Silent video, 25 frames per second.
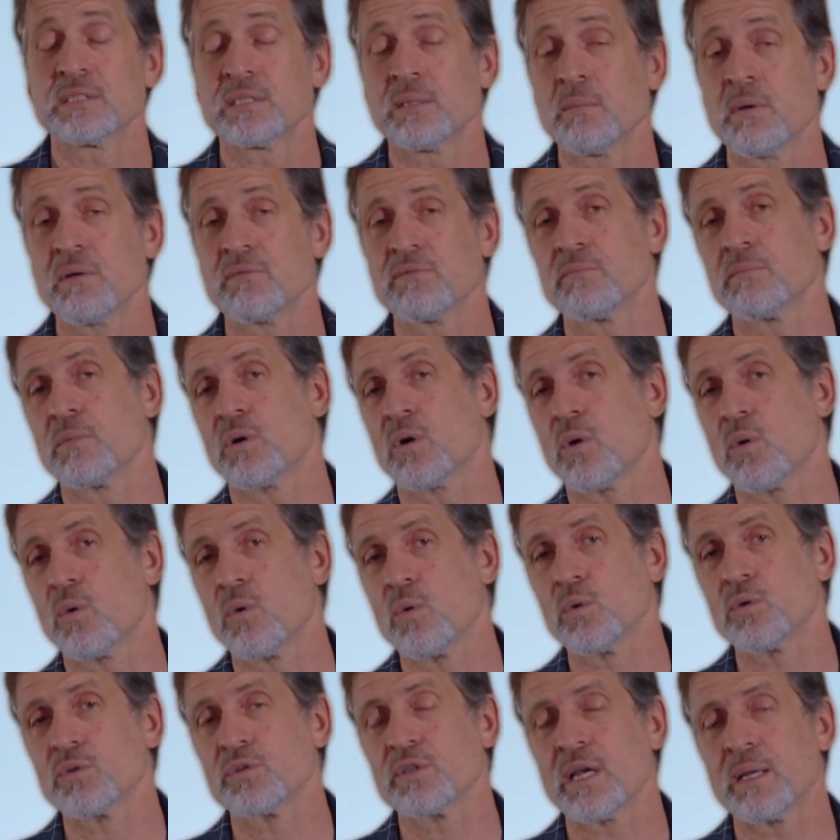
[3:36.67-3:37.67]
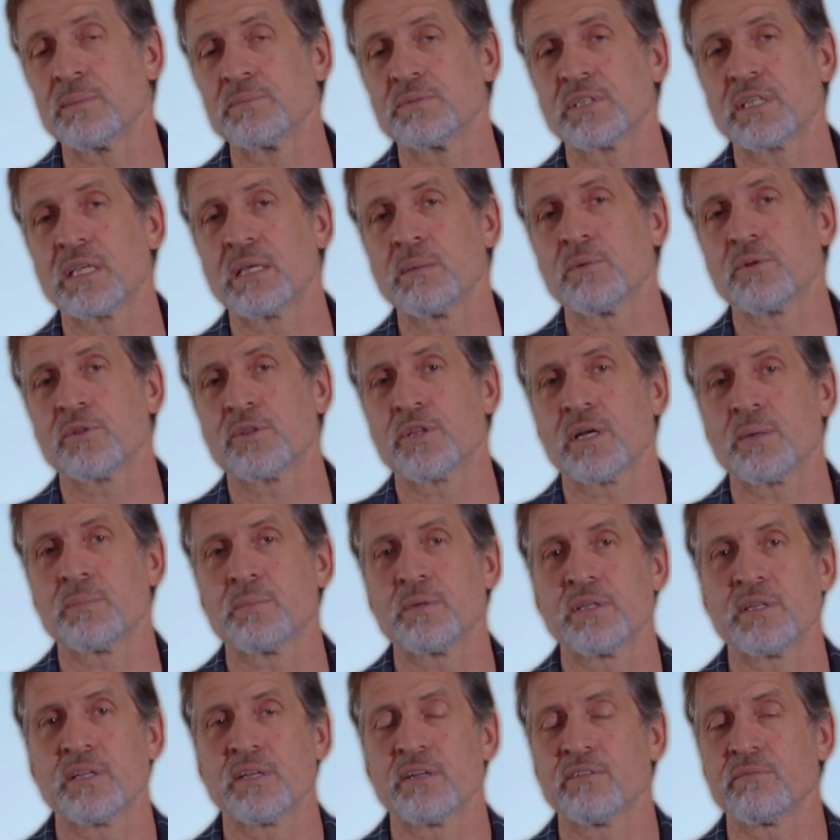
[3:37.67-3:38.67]
Some of them are old types of
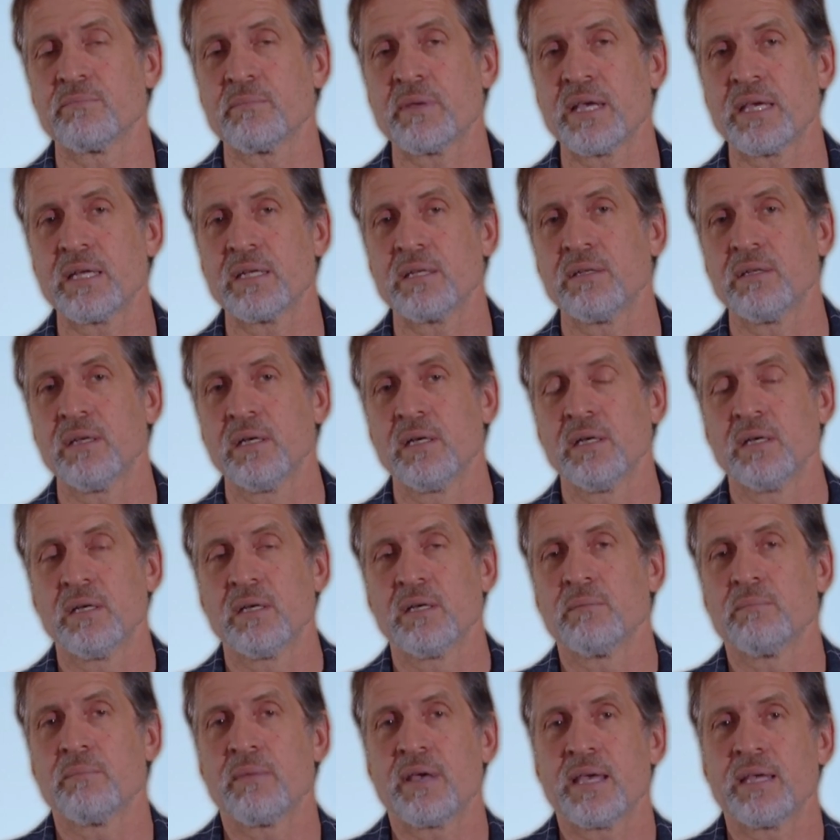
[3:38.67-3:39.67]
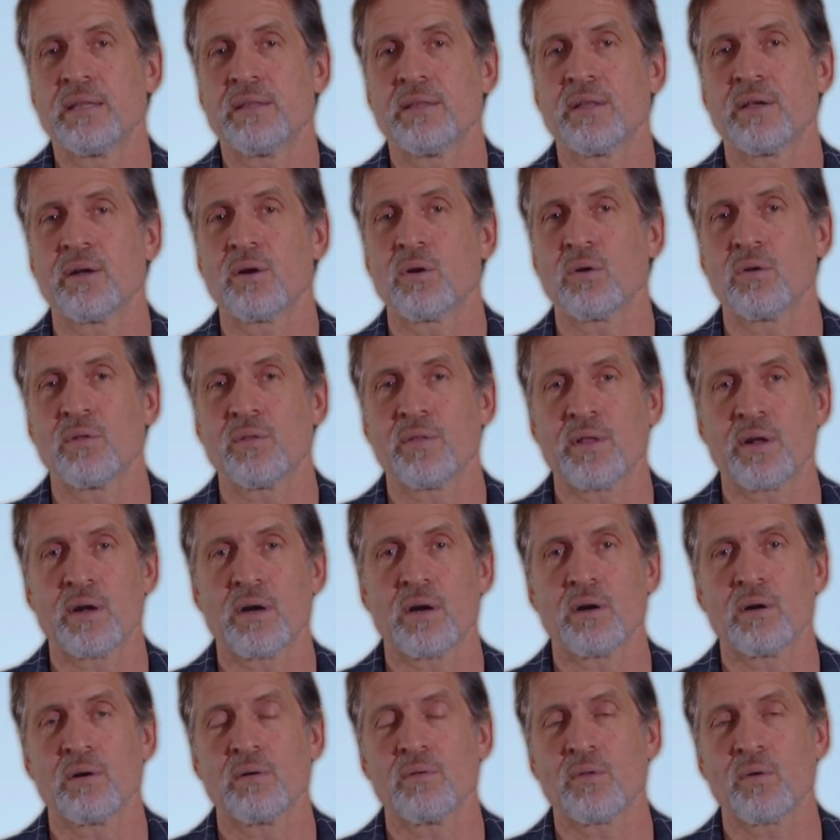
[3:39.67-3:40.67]
chemotherapy that have made
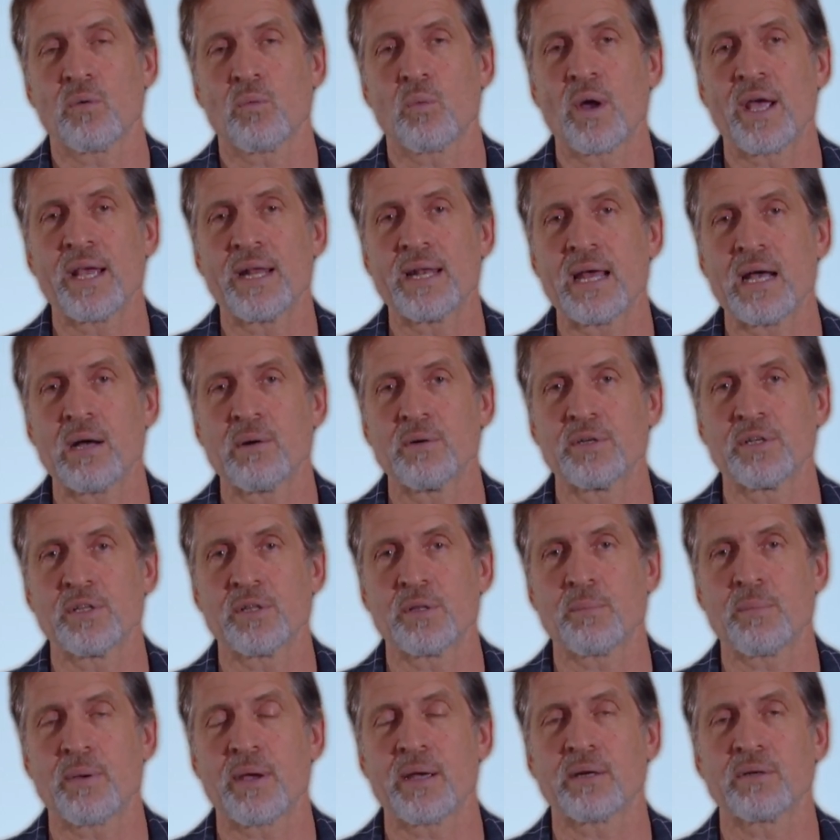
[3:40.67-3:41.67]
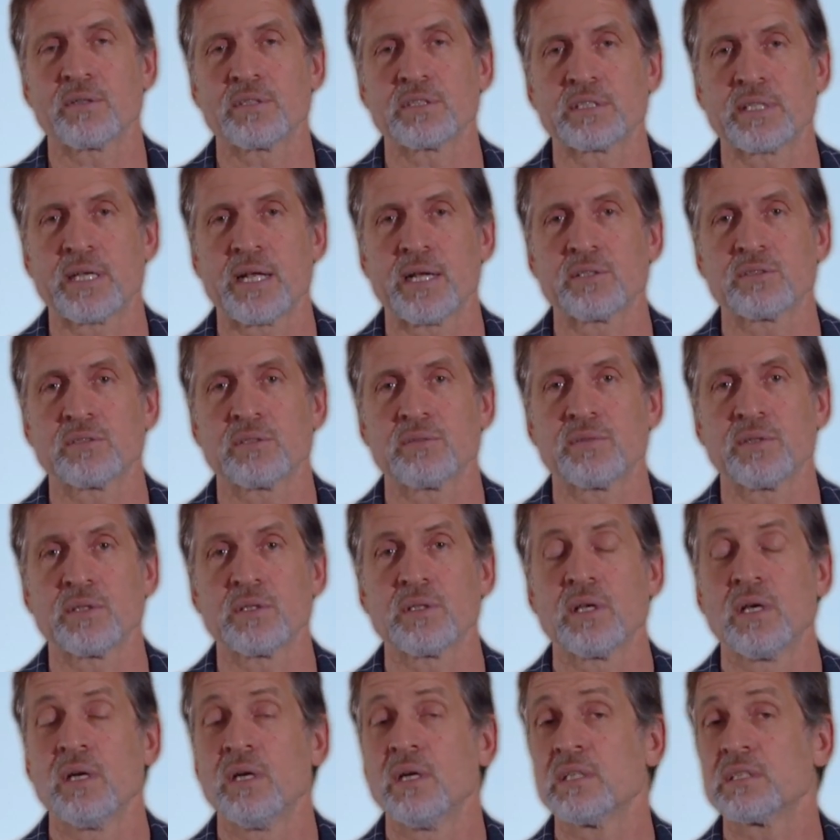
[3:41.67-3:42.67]
their way now into the pancreas cancer
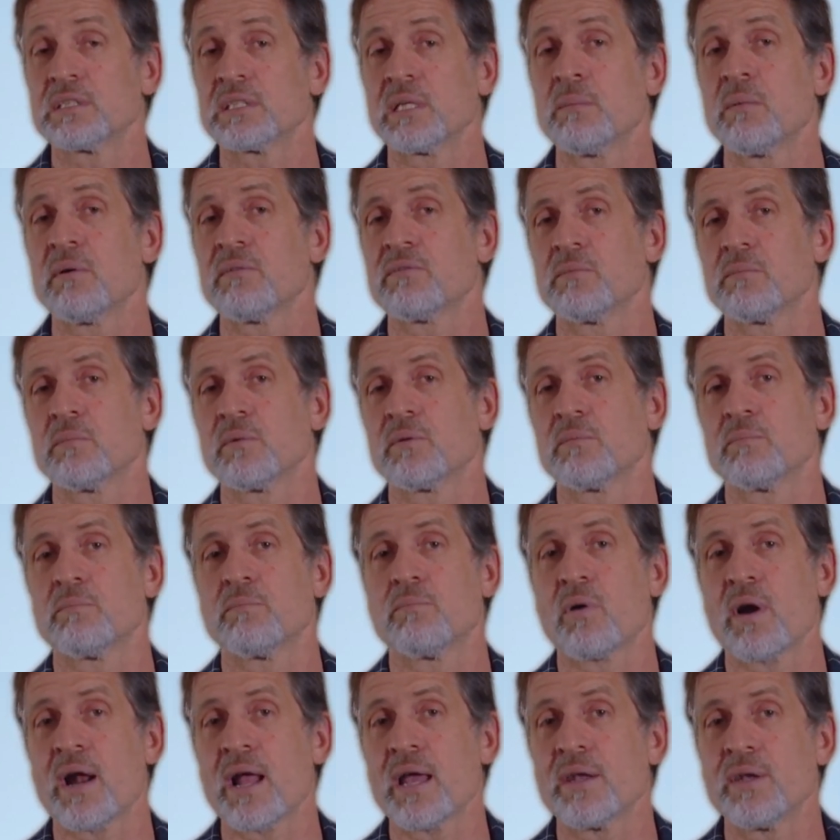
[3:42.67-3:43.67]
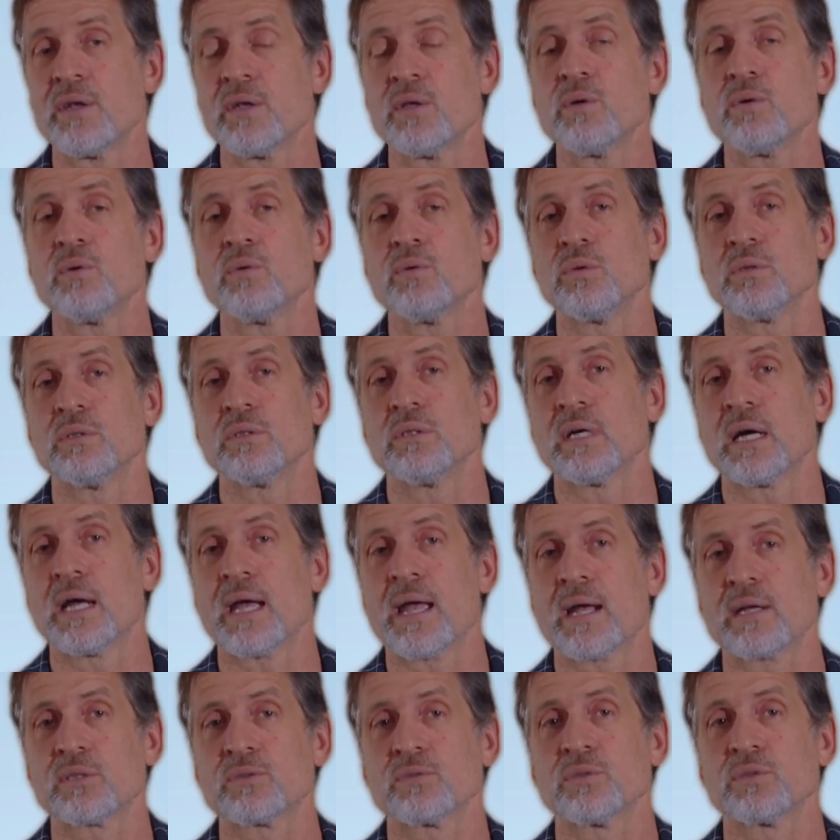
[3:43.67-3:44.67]
field. Some of them are brand new
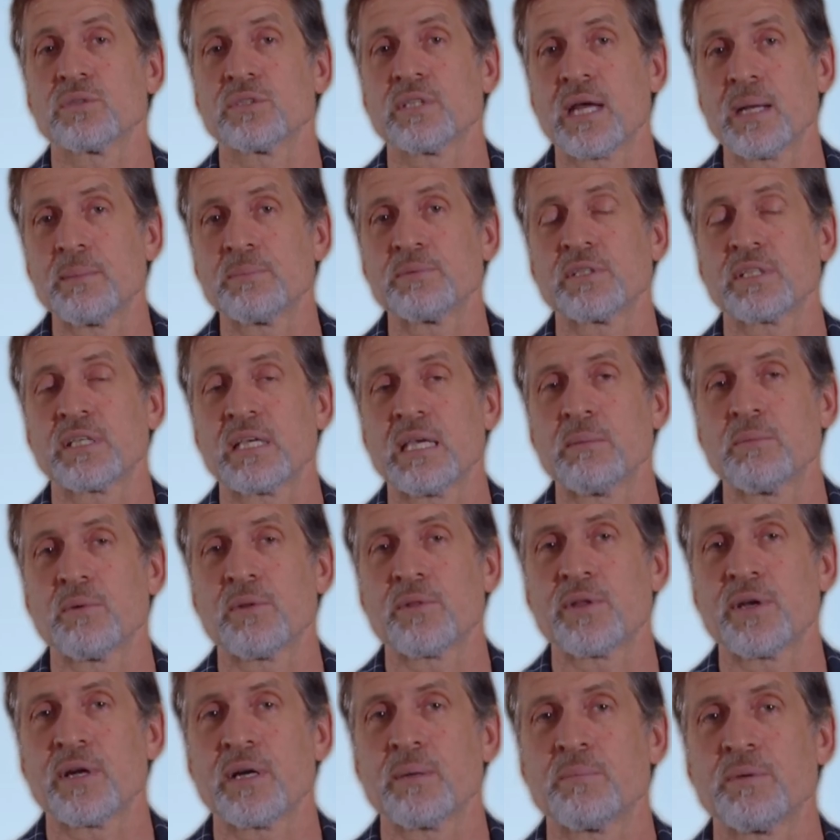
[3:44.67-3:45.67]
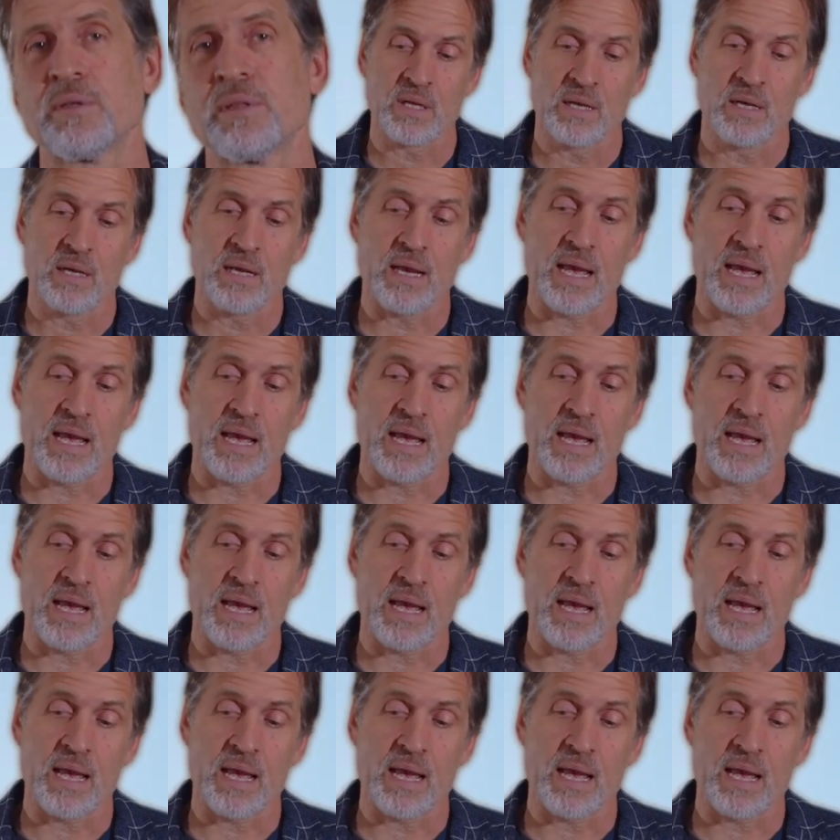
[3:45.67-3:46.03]
actual types of chemotherapy.